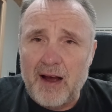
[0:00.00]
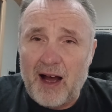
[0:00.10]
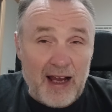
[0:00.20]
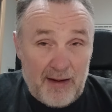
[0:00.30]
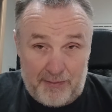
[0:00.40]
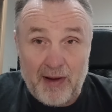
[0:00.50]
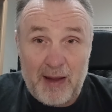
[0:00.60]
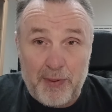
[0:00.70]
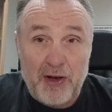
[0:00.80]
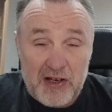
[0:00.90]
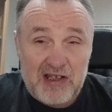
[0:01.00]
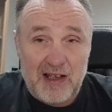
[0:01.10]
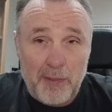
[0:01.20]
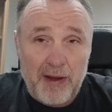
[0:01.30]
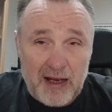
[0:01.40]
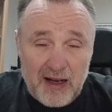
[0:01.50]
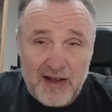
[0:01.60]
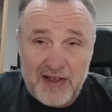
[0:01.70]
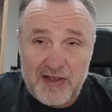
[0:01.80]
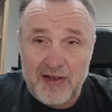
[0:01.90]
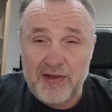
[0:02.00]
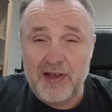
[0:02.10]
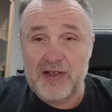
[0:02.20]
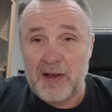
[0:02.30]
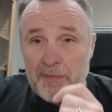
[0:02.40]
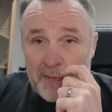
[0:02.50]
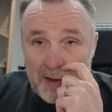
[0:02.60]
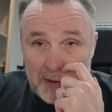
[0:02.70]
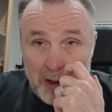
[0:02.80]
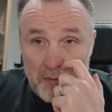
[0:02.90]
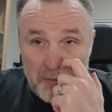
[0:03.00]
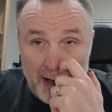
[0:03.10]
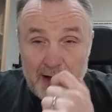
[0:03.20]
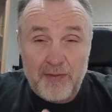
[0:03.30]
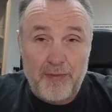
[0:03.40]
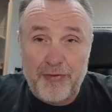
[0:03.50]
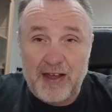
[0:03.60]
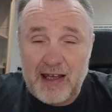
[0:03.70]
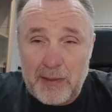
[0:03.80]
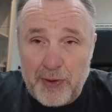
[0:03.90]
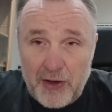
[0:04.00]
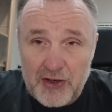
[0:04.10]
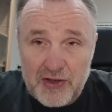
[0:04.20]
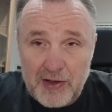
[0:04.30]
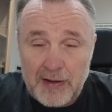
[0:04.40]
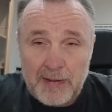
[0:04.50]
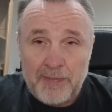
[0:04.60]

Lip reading: My personal opinion is that no right-thinking person